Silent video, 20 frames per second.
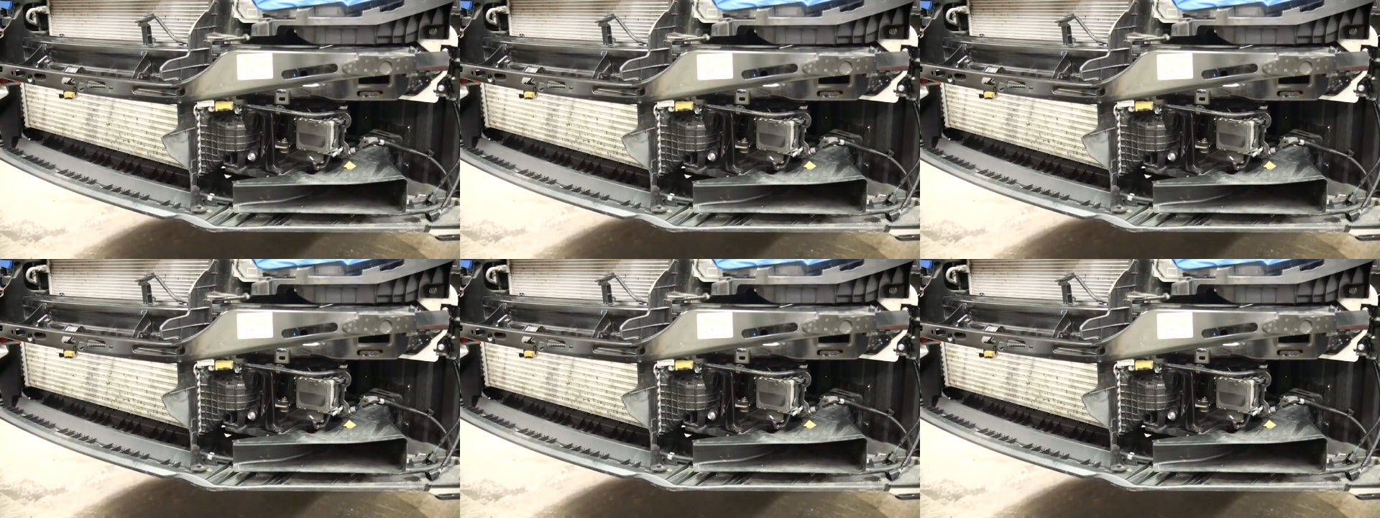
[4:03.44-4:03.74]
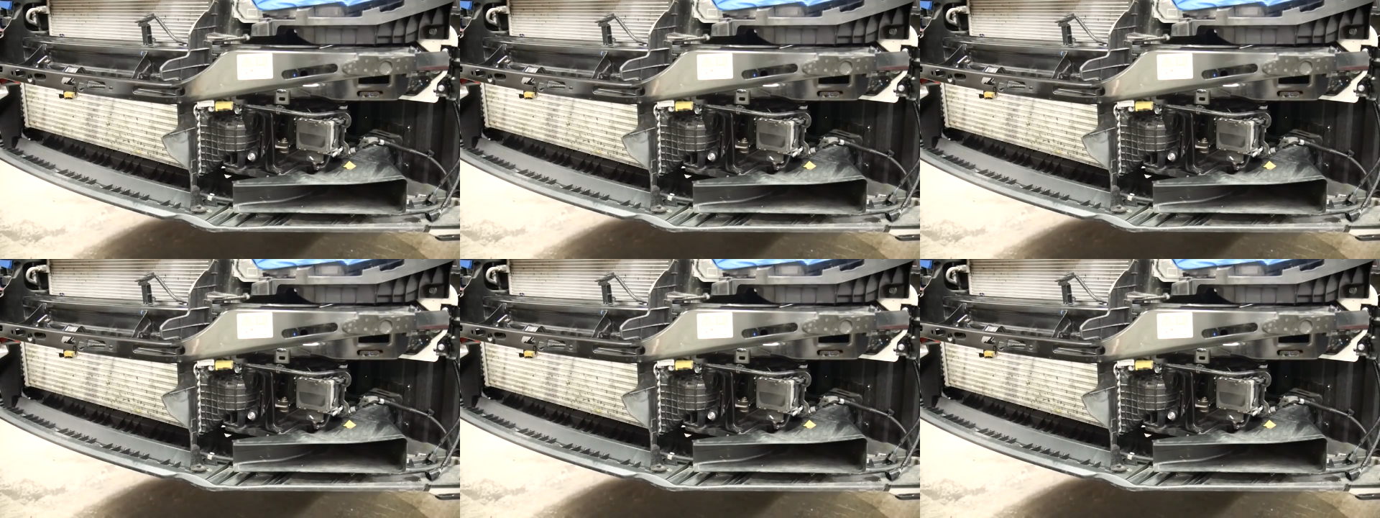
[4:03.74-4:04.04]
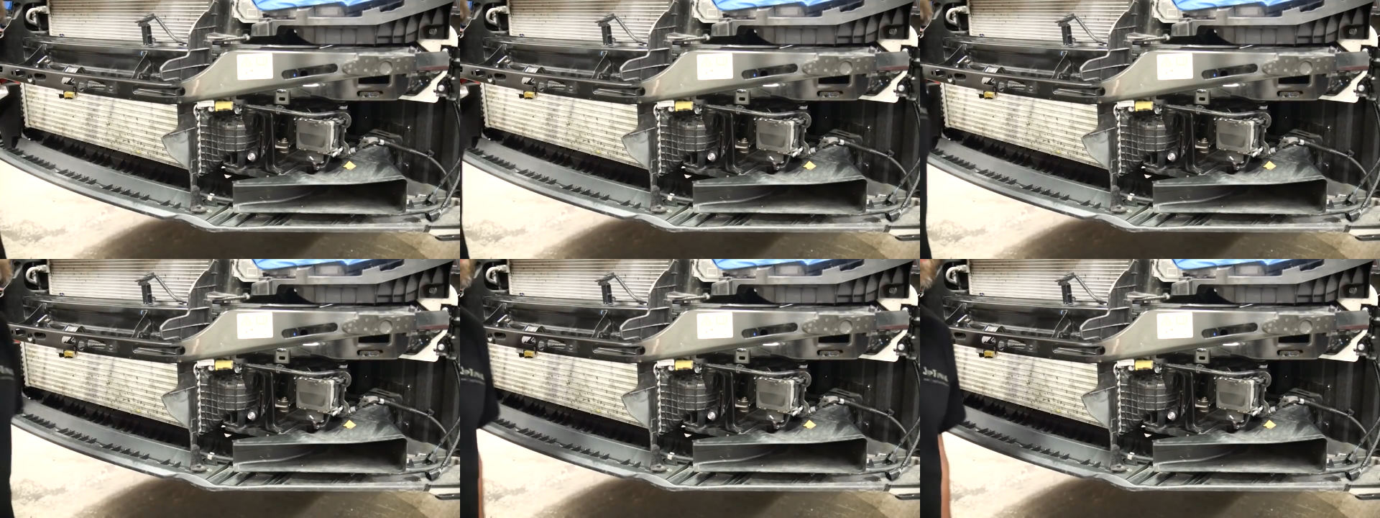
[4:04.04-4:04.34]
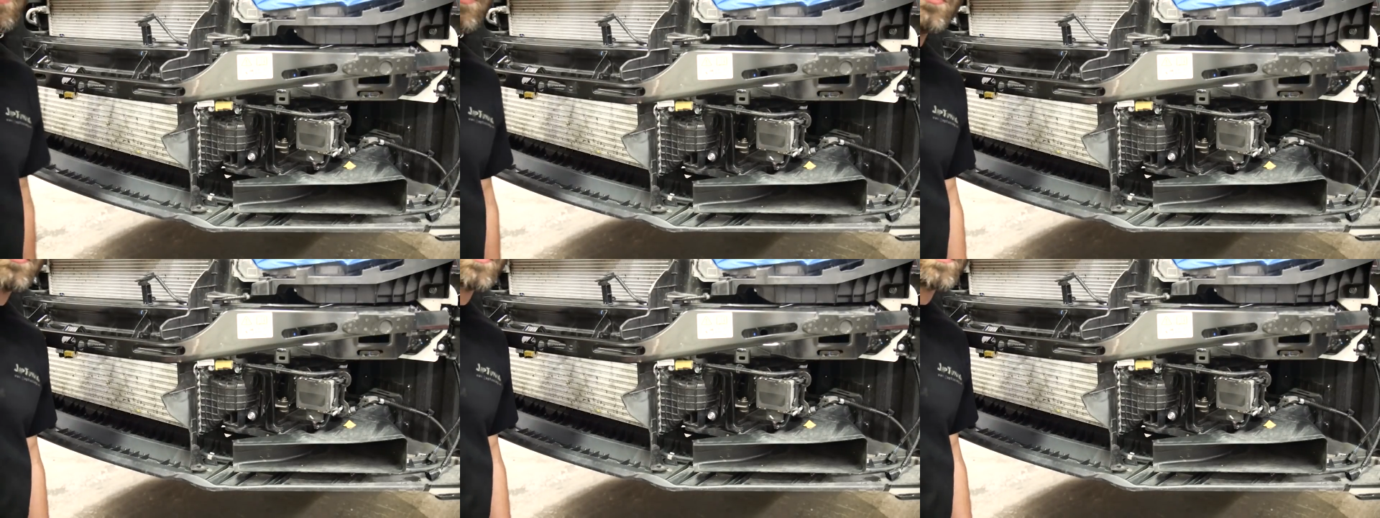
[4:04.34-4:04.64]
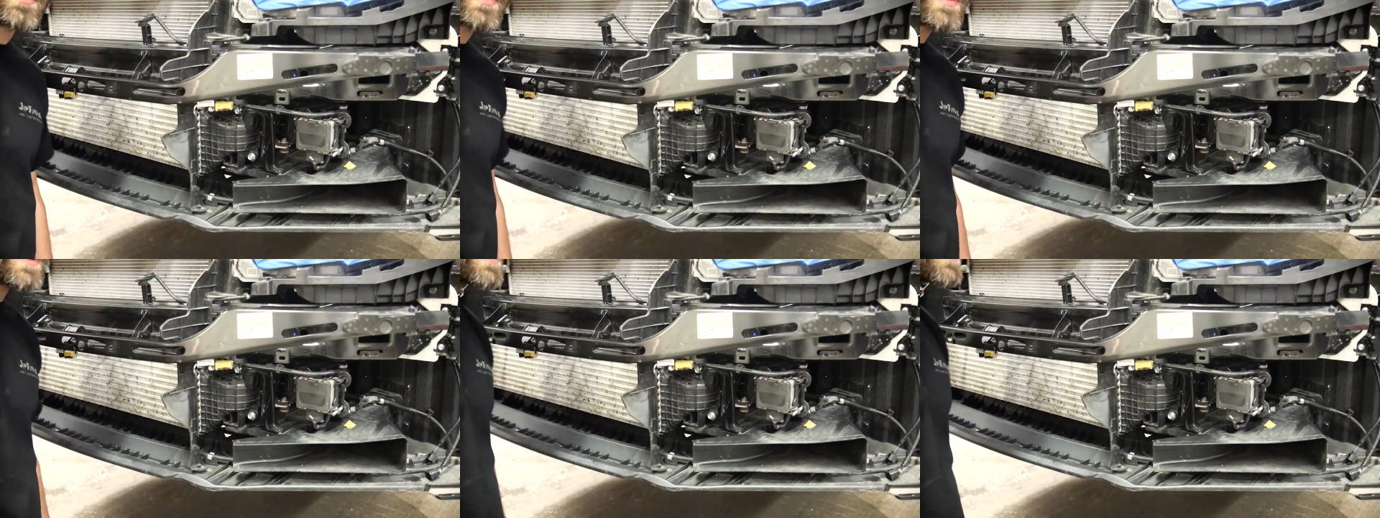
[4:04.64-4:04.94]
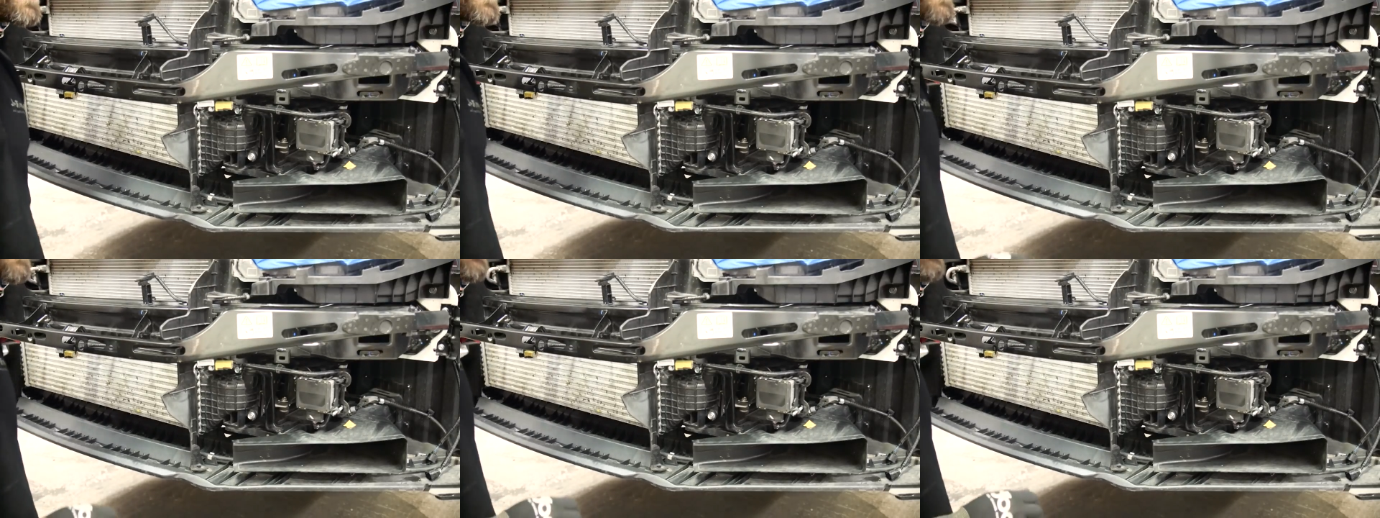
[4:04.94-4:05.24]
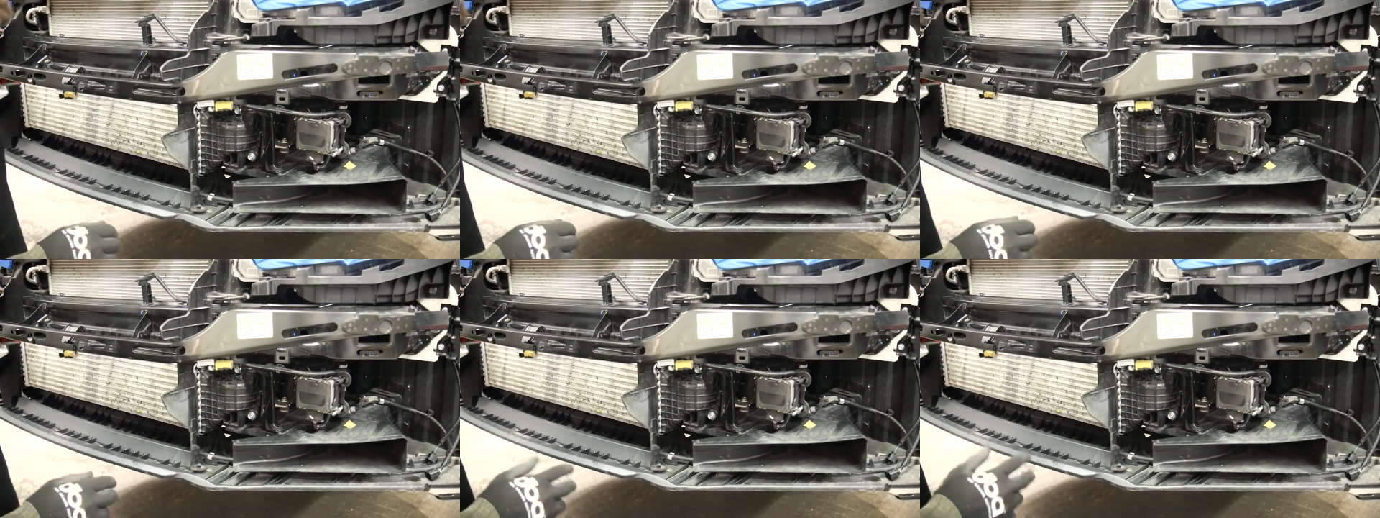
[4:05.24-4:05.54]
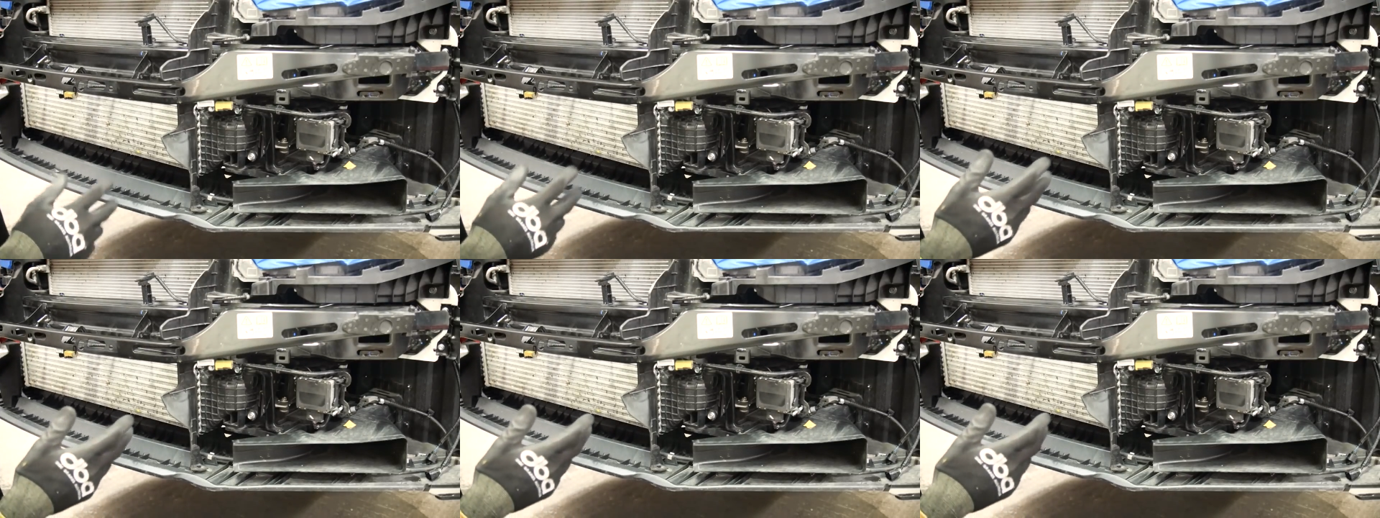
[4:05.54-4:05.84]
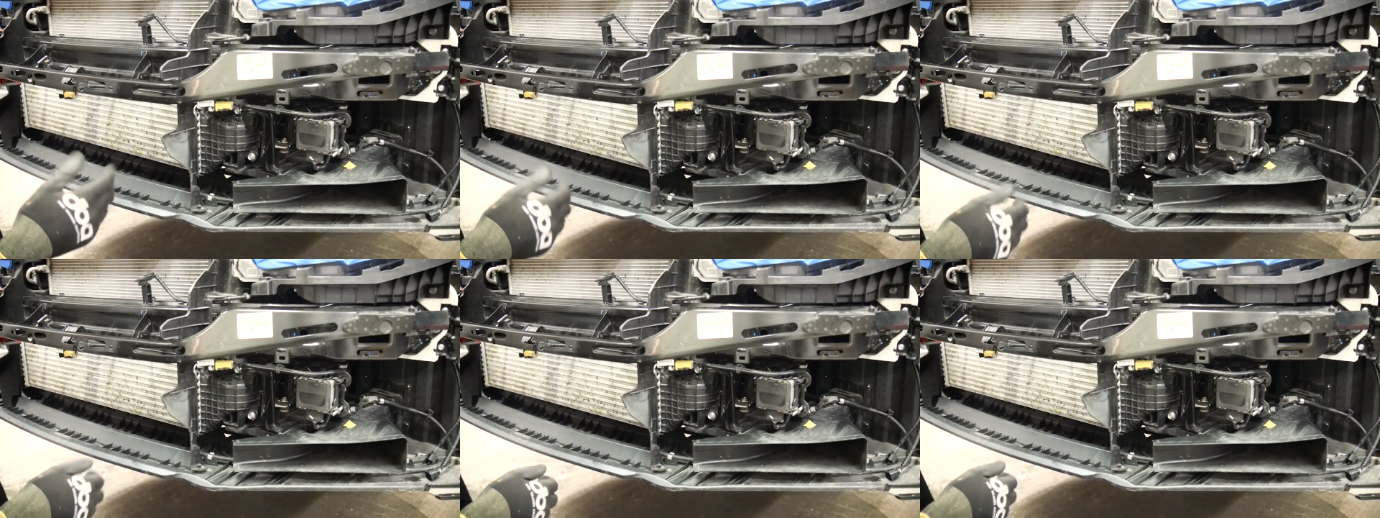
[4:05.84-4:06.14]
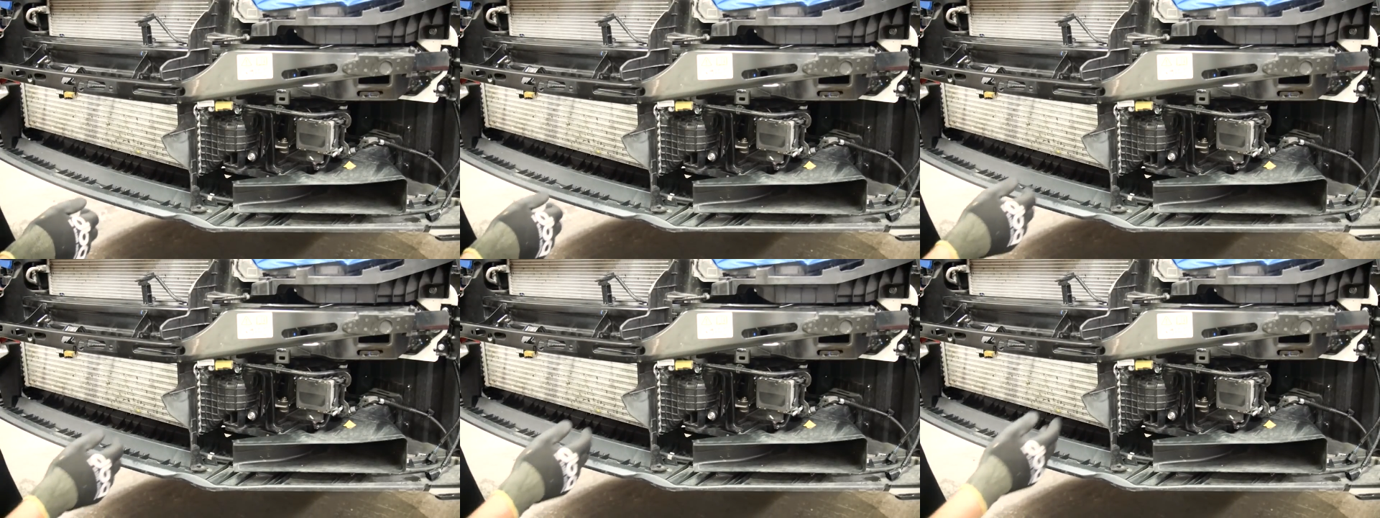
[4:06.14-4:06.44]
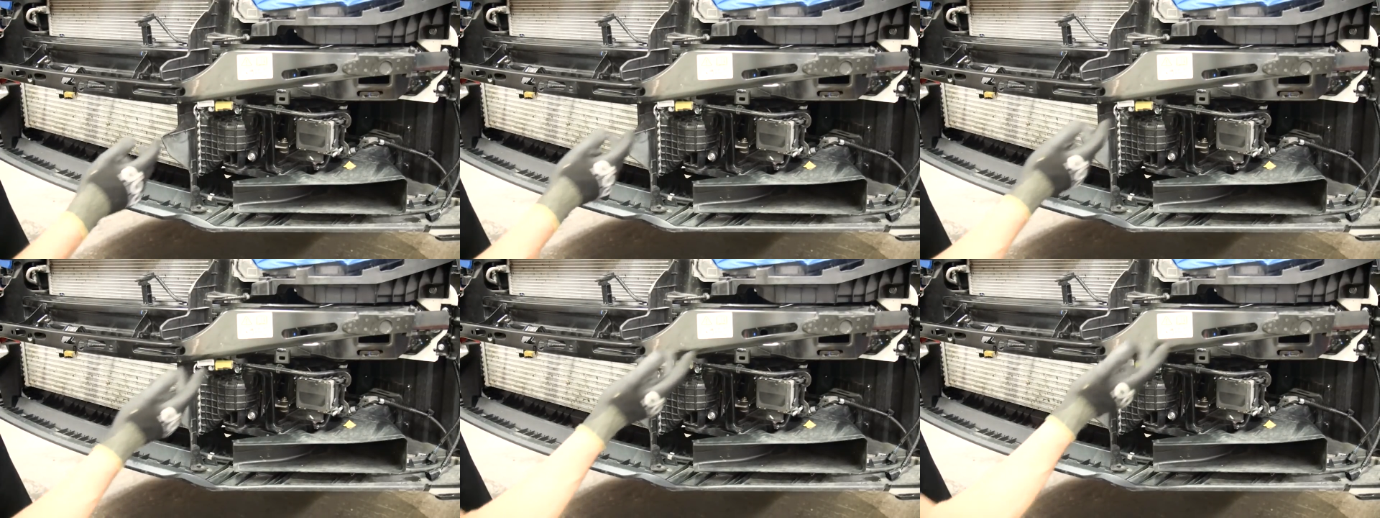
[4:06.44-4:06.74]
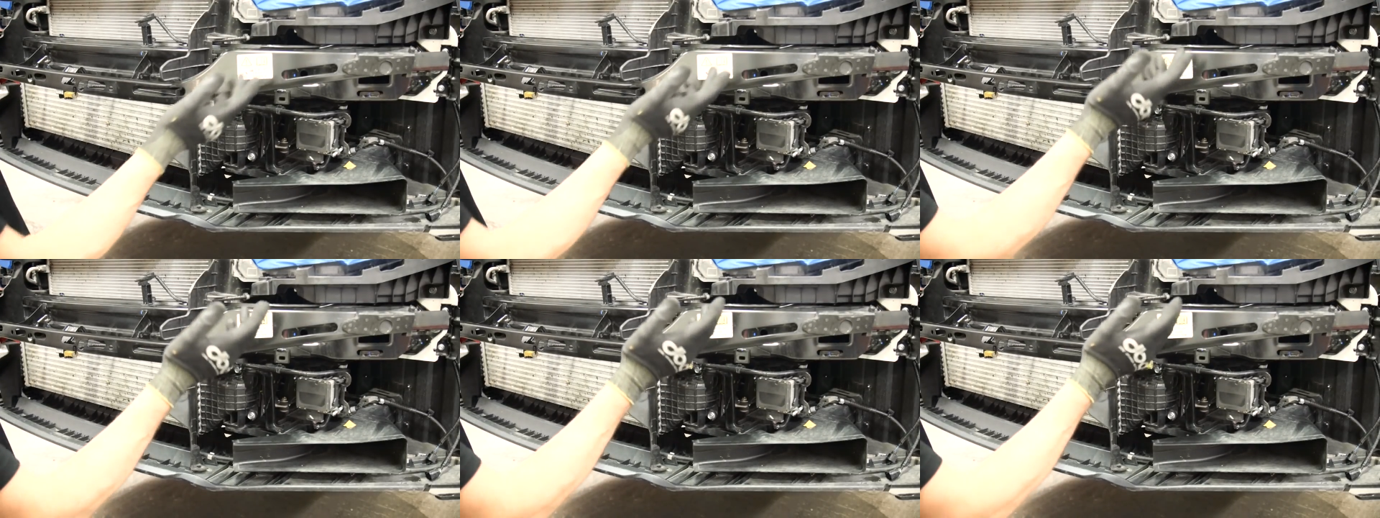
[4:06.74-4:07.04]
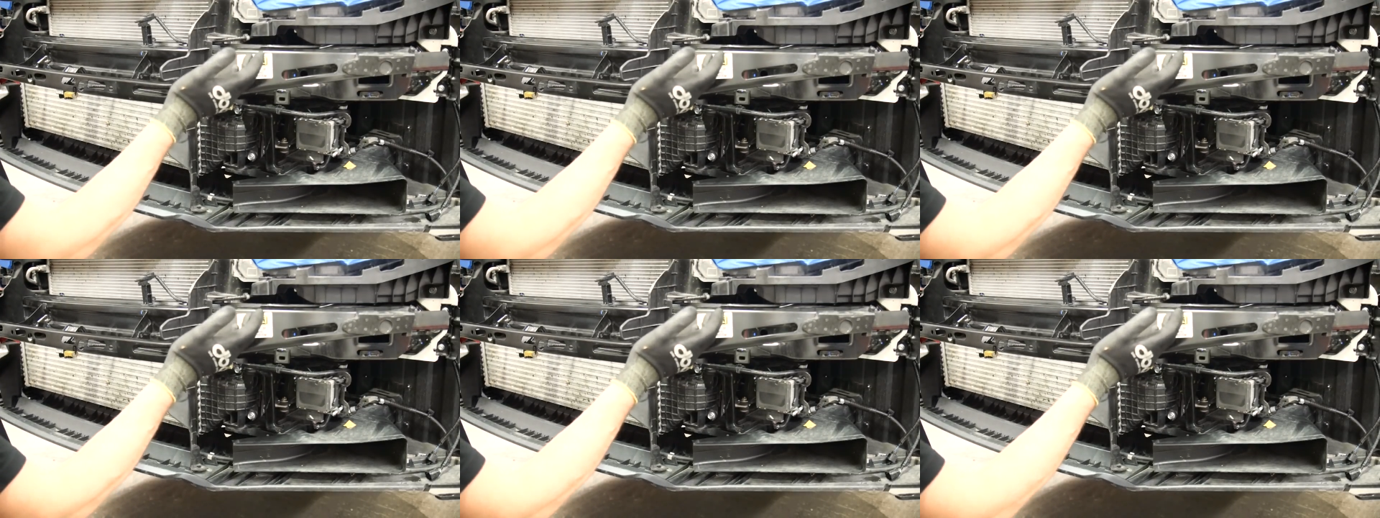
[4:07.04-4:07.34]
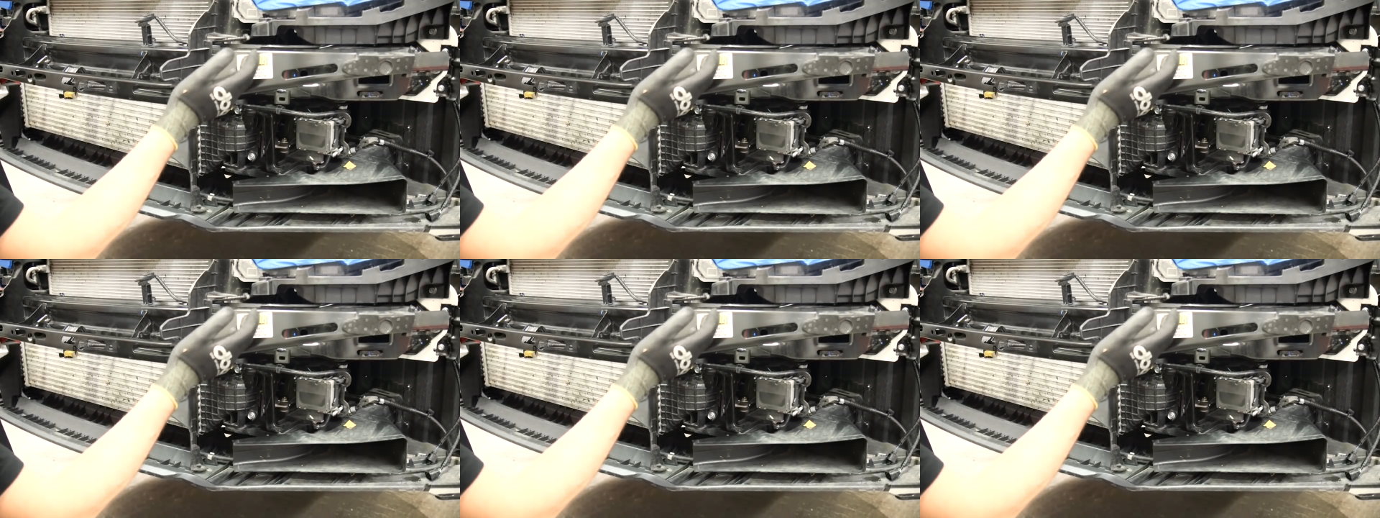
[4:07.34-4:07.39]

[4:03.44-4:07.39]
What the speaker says: No face is visible, so there are no lips to read.